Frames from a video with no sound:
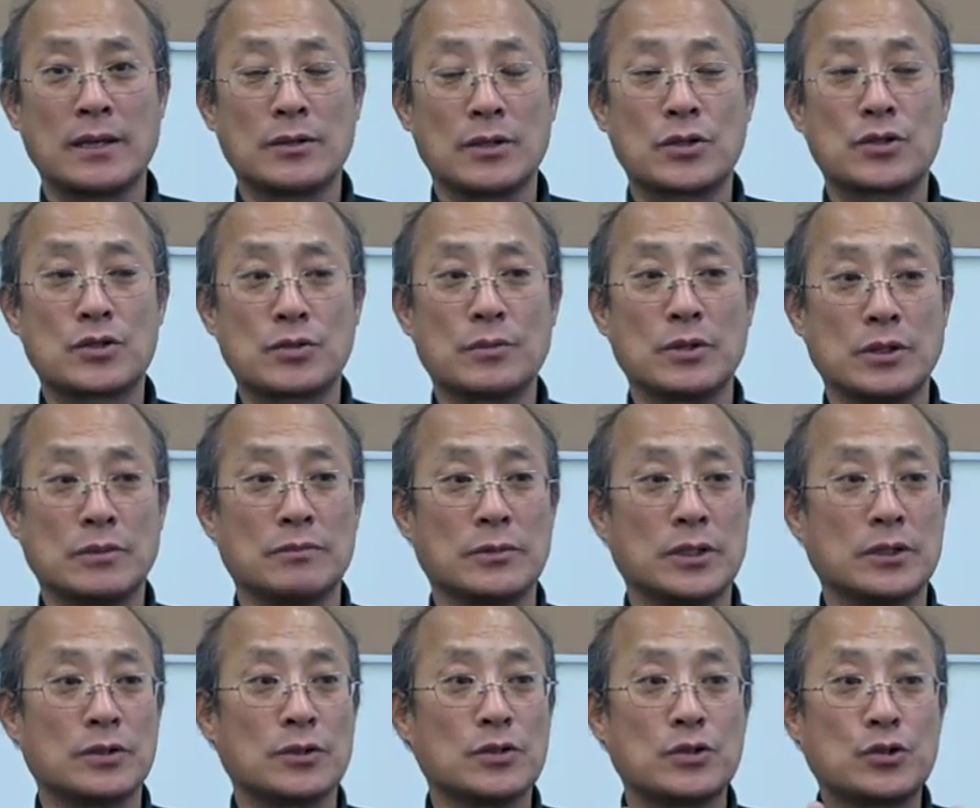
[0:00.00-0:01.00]
It, sh
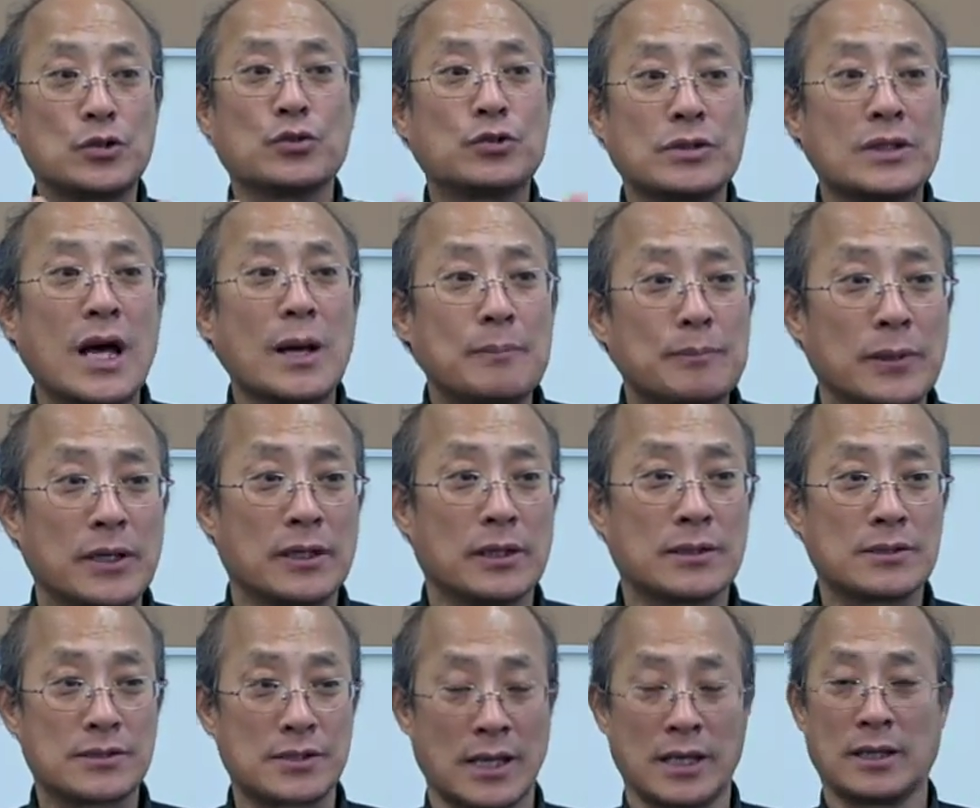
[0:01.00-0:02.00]
it should not
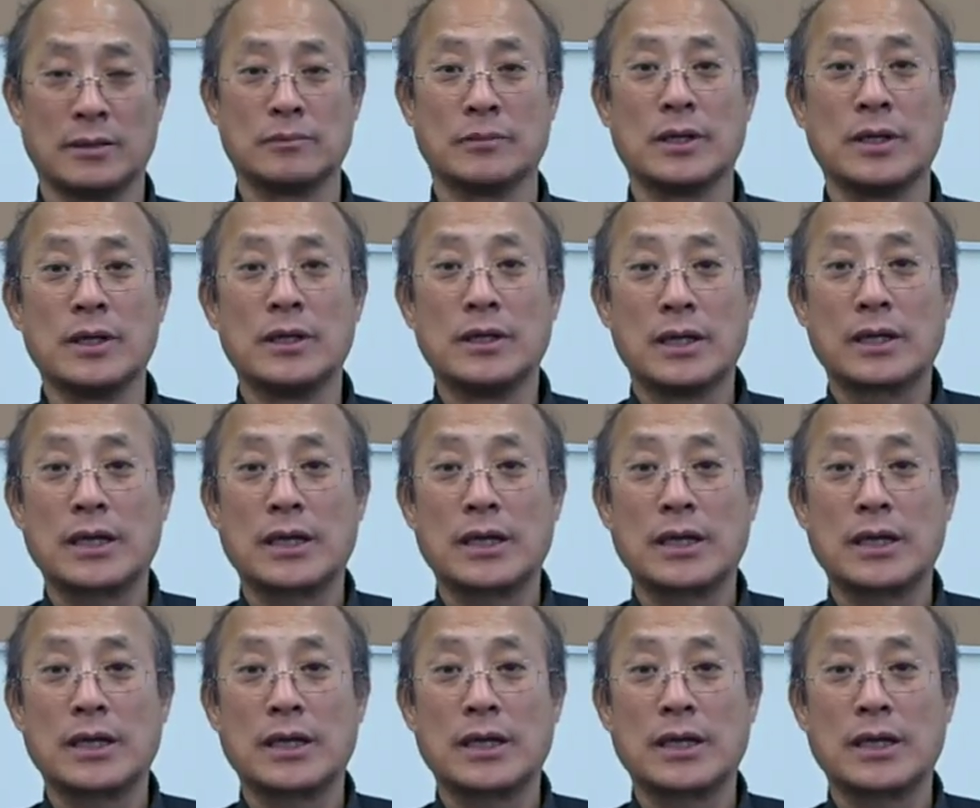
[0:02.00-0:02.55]
be same.